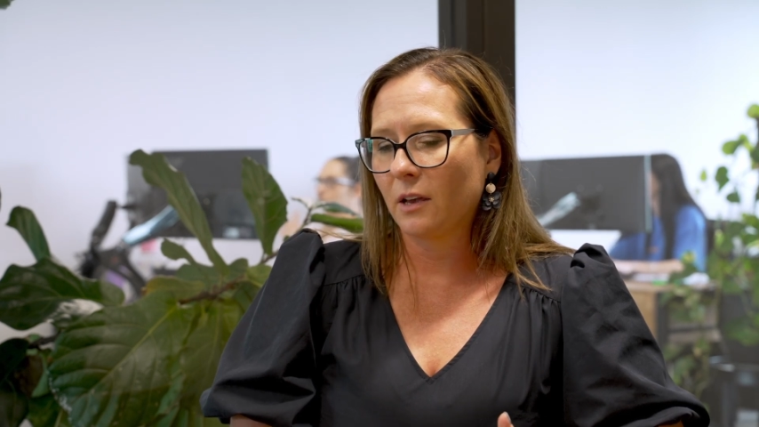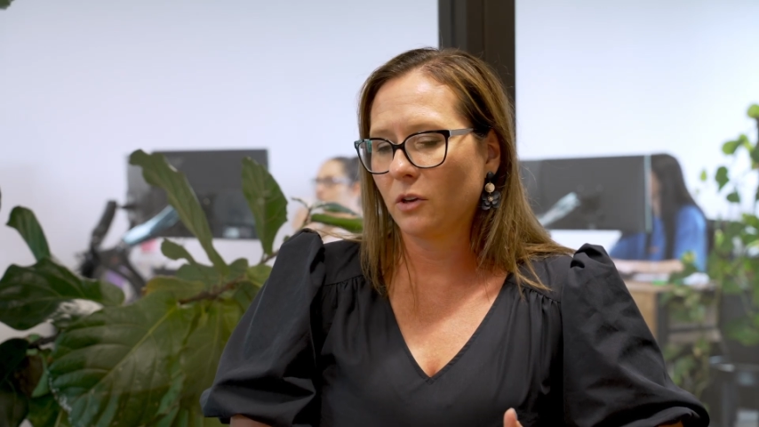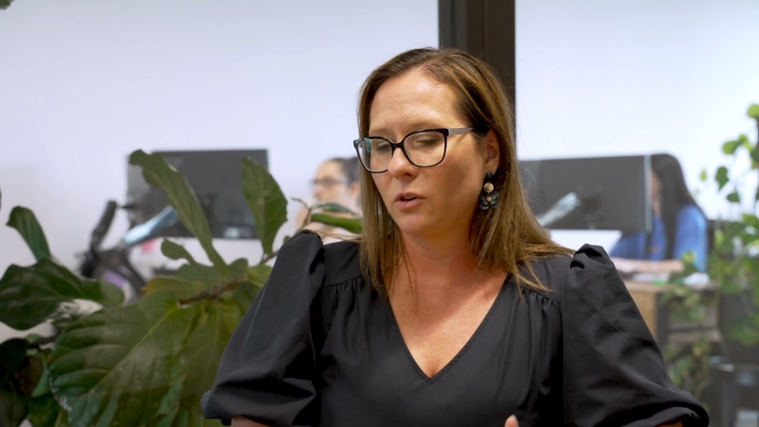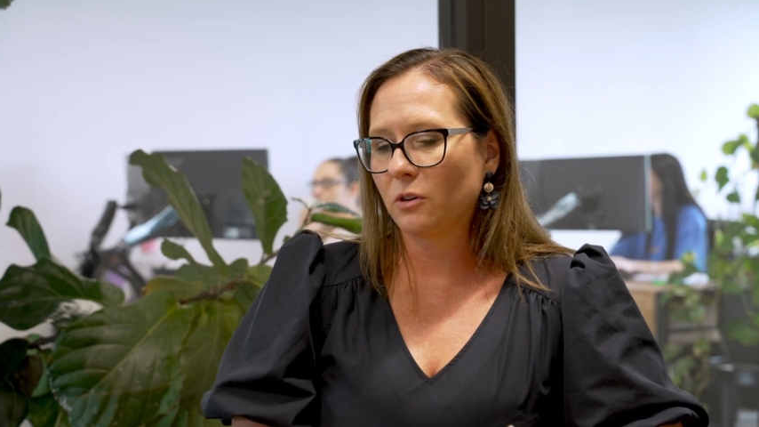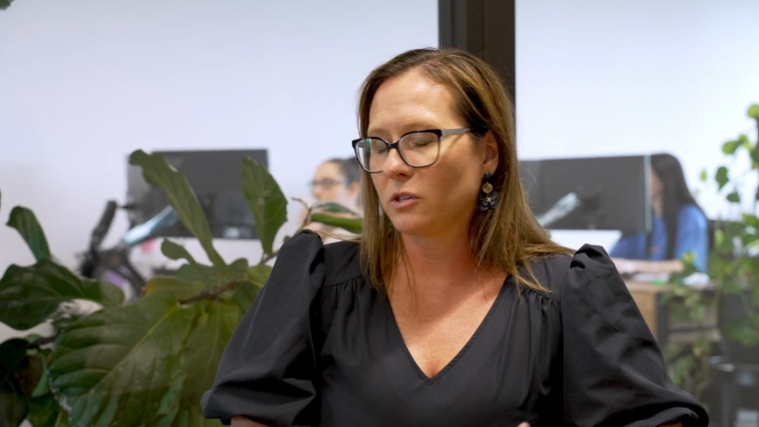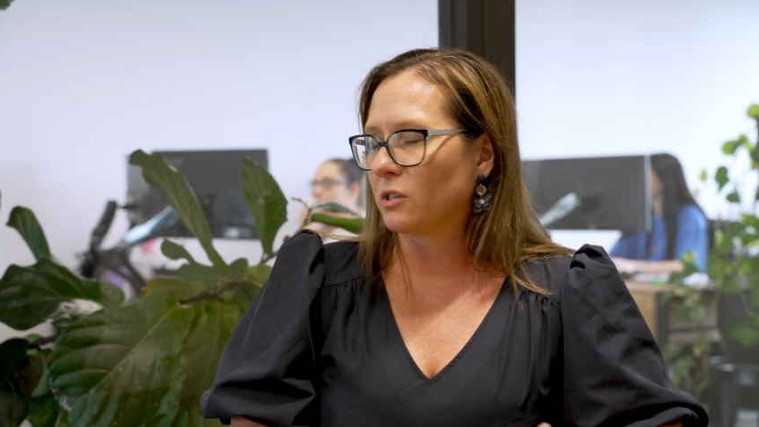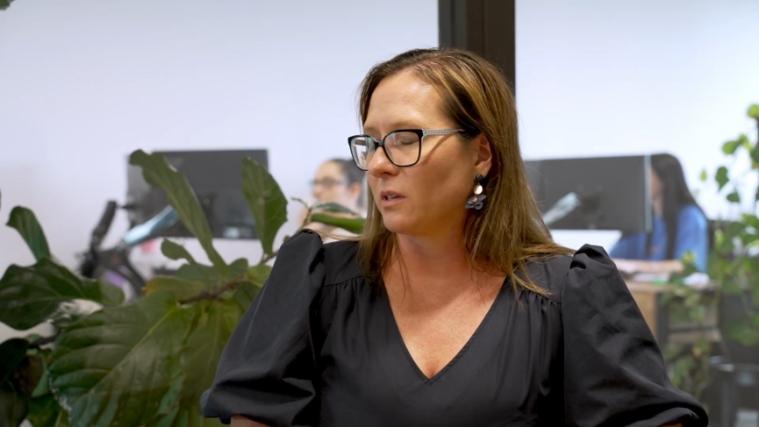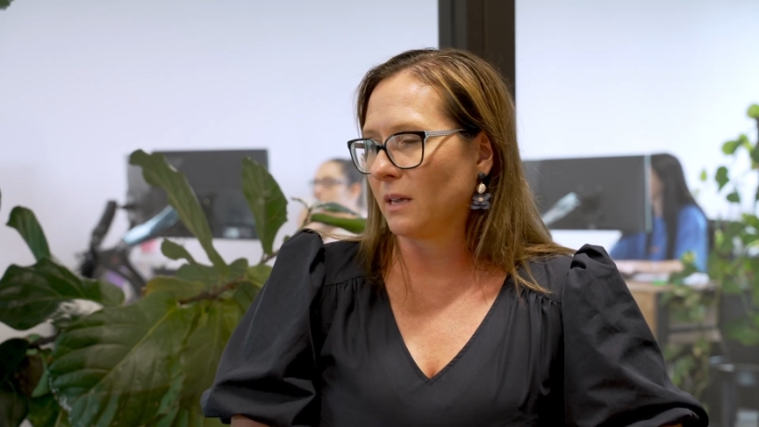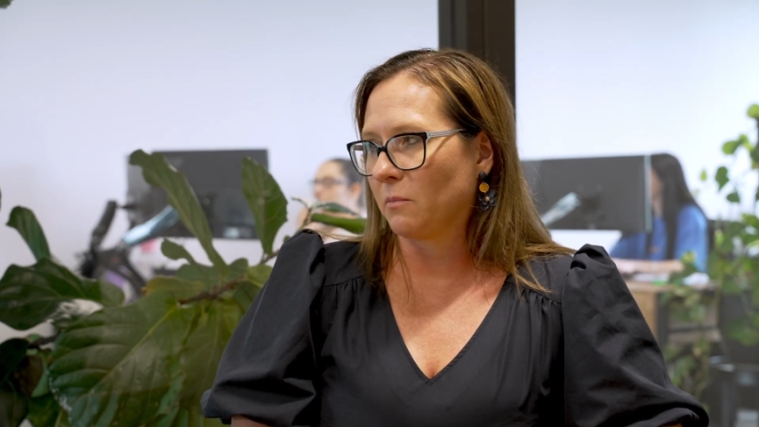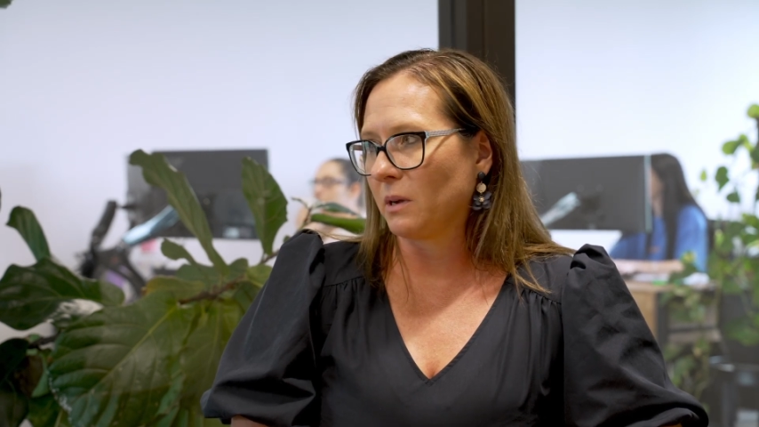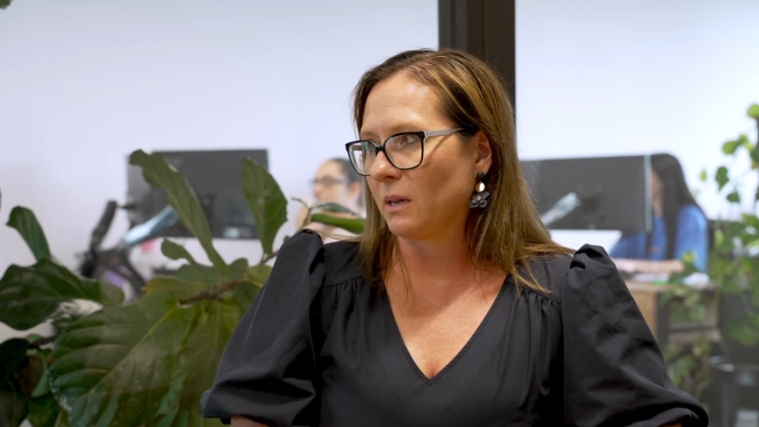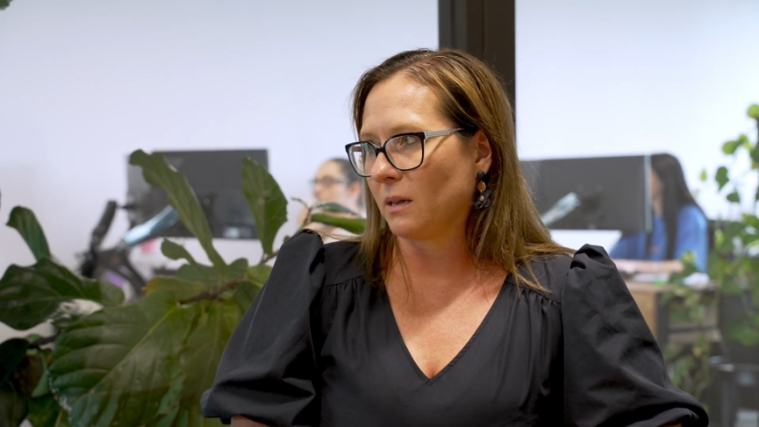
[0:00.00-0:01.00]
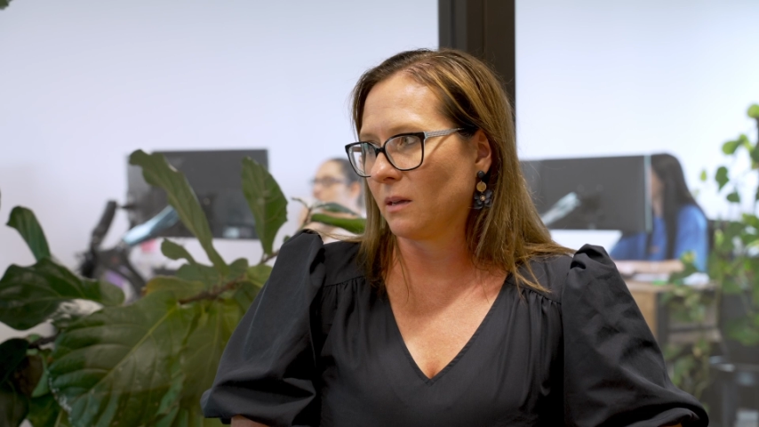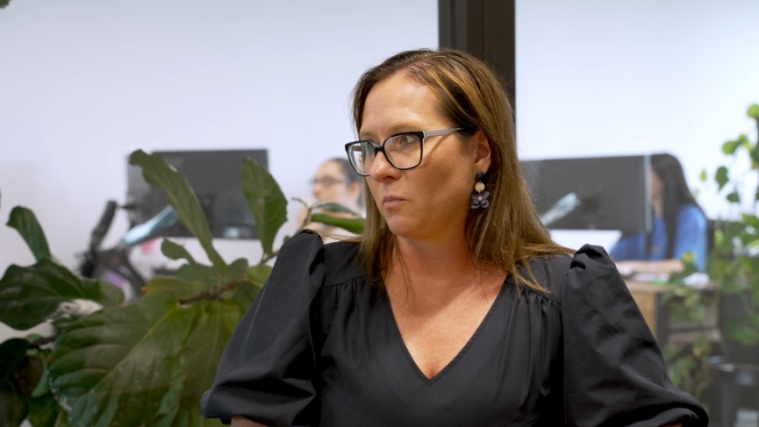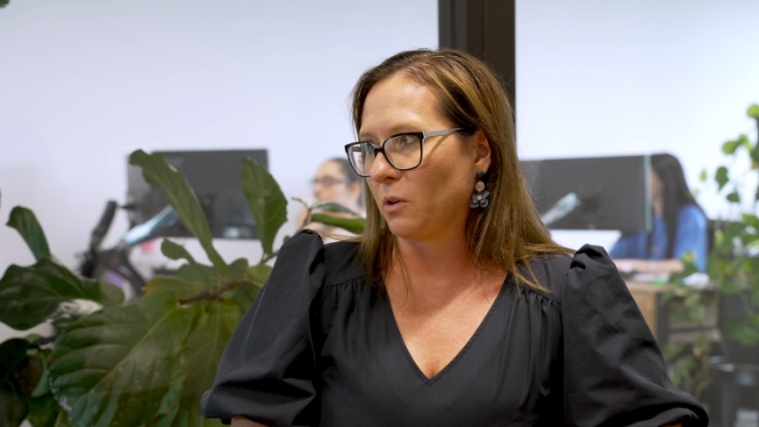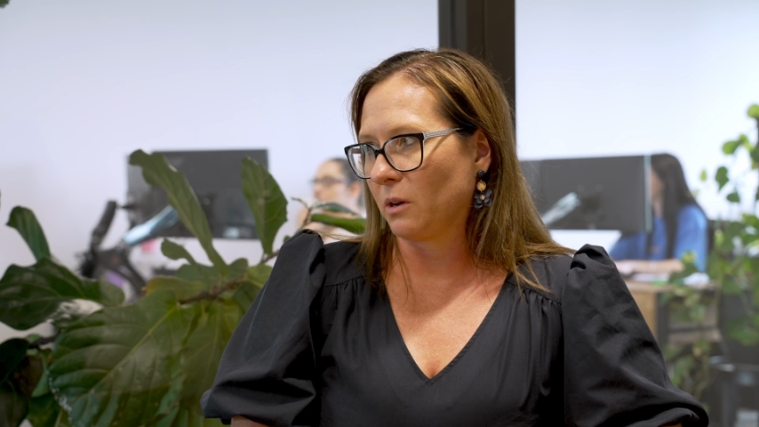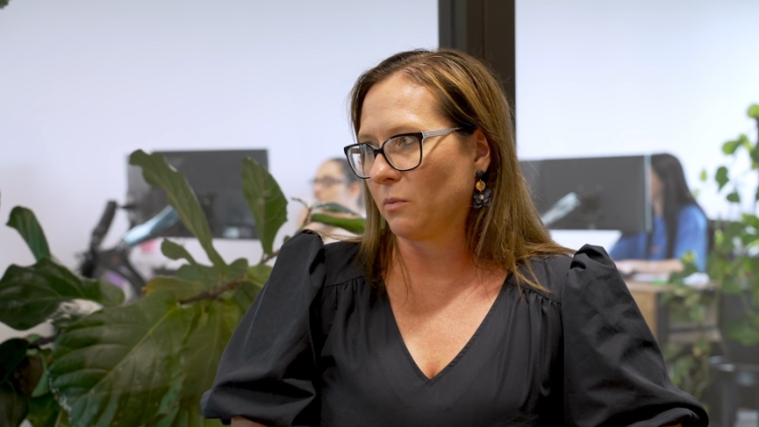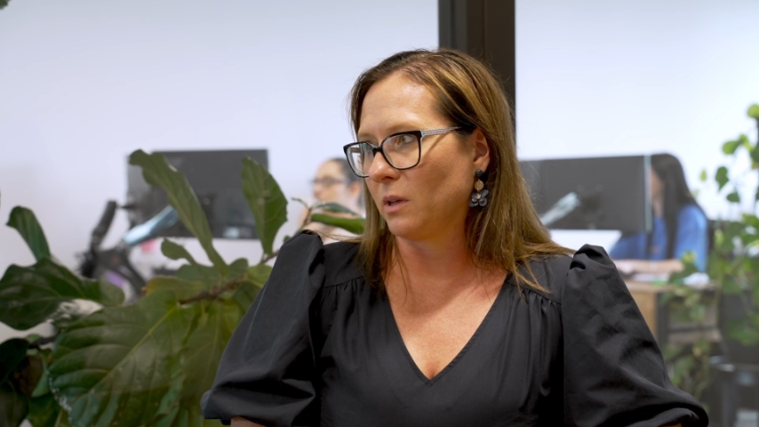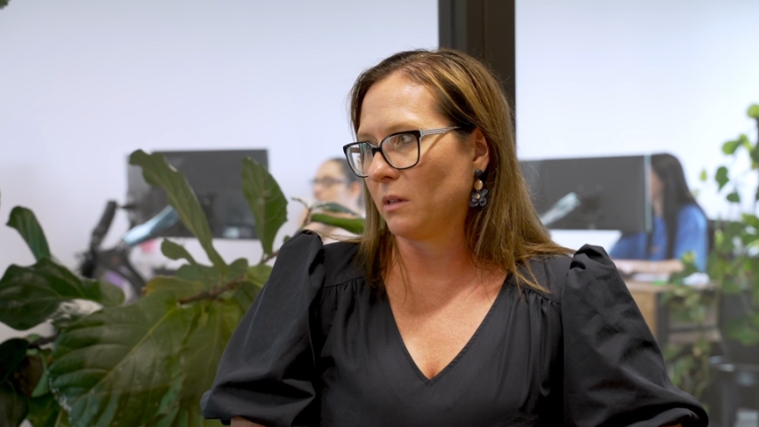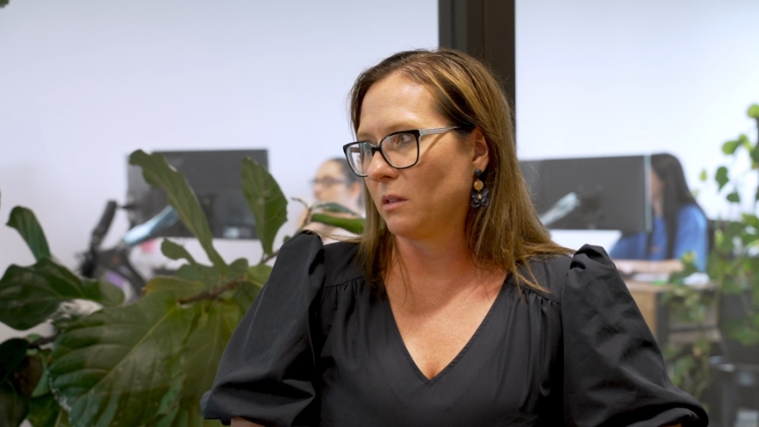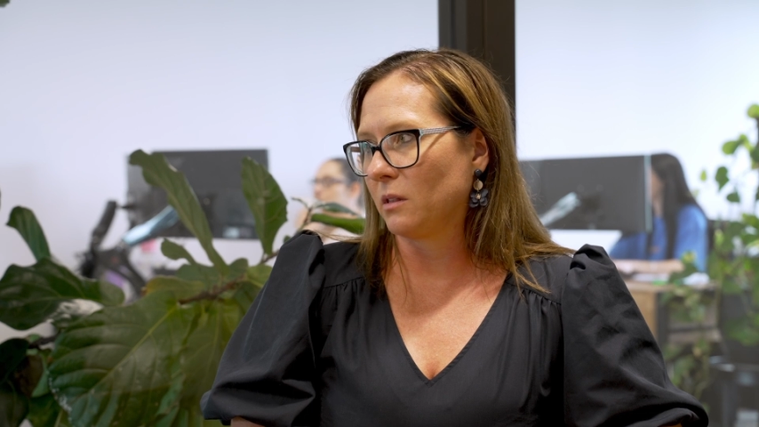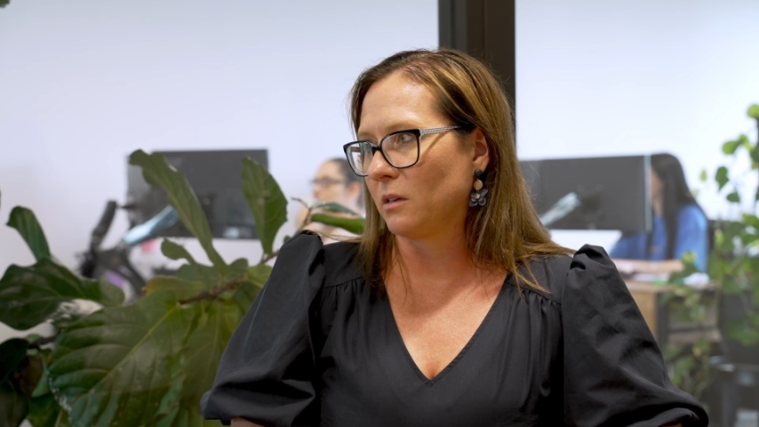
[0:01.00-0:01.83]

Usually we can work with